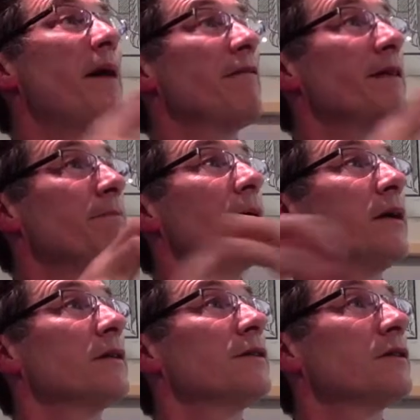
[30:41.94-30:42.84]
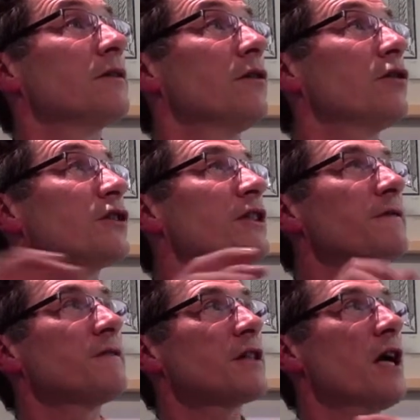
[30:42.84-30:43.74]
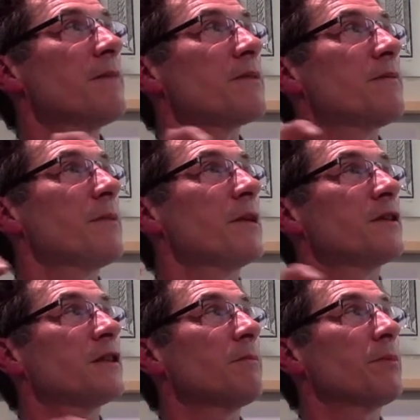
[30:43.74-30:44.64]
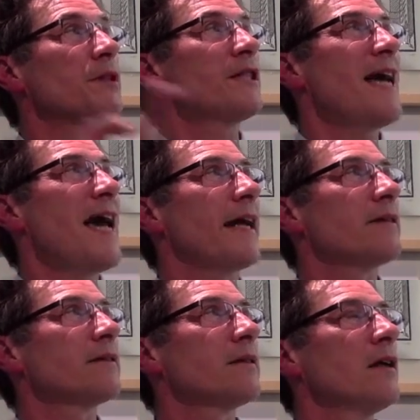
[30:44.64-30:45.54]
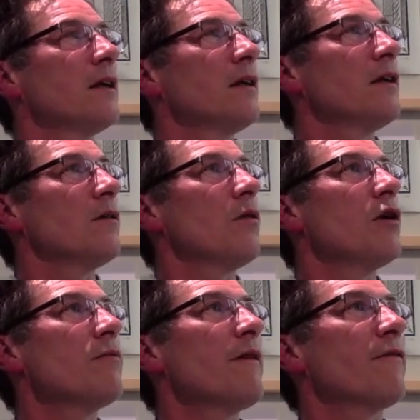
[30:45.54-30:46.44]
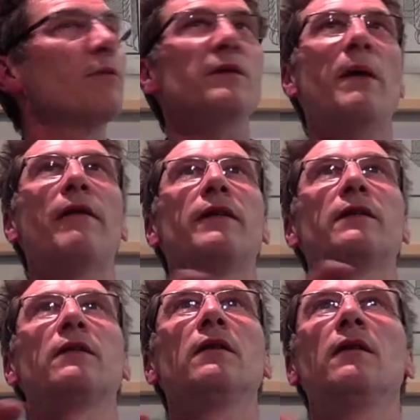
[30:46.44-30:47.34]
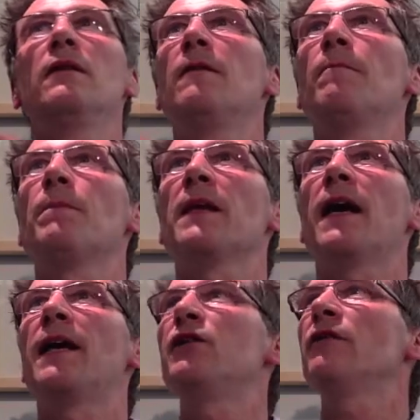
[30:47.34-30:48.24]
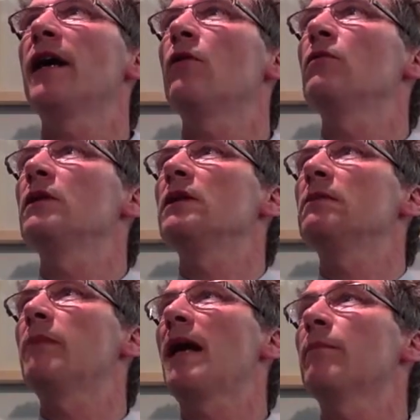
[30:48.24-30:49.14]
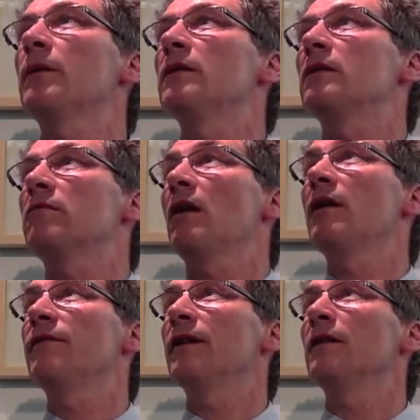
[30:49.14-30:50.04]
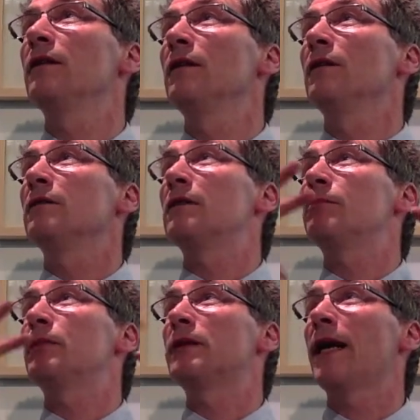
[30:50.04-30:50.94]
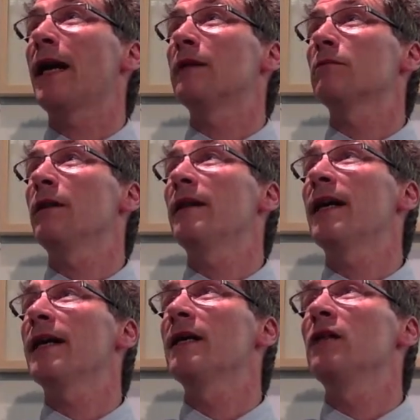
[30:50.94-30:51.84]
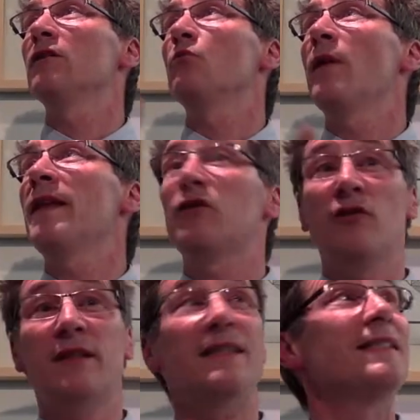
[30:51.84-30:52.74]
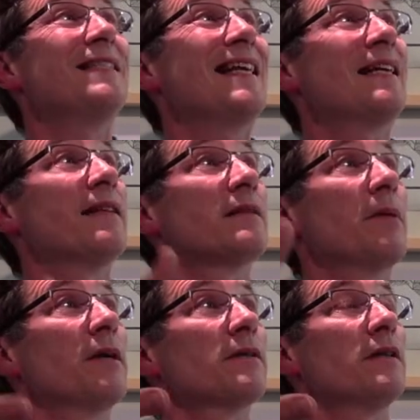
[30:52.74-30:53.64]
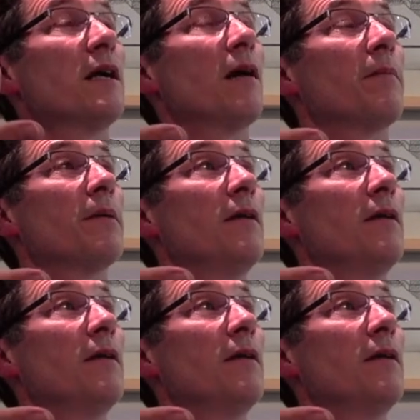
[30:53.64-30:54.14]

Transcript: buried birds, lots of different types of birds, to protect whoever was buried. And you get all these blackbirds arriving to protect when they're trying to dig this person up